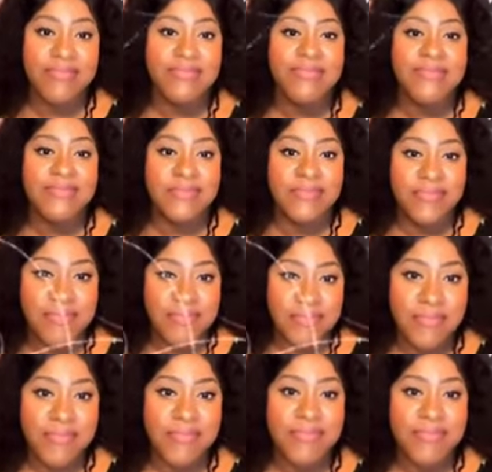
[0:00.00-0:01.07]

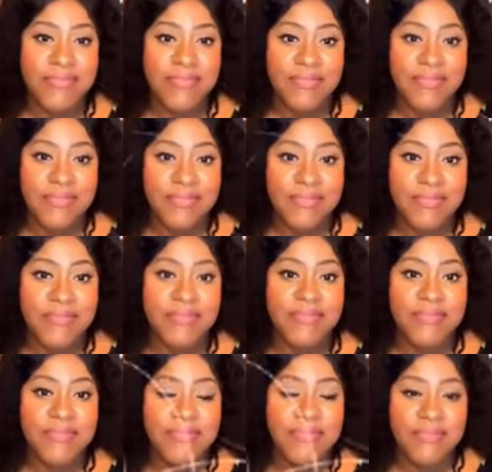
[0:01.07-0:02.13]

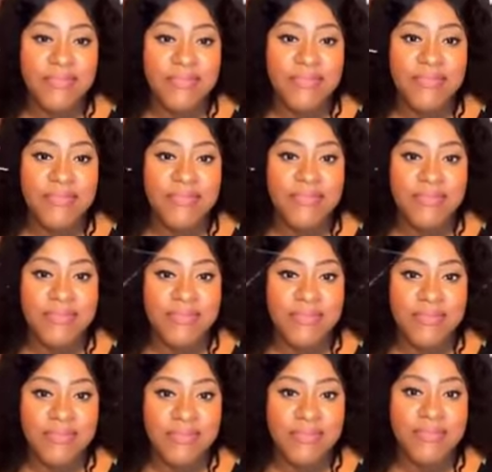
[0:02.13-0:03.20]

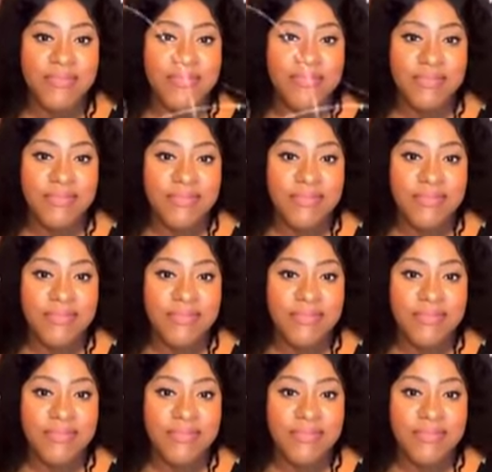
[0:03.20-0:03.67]
(silent)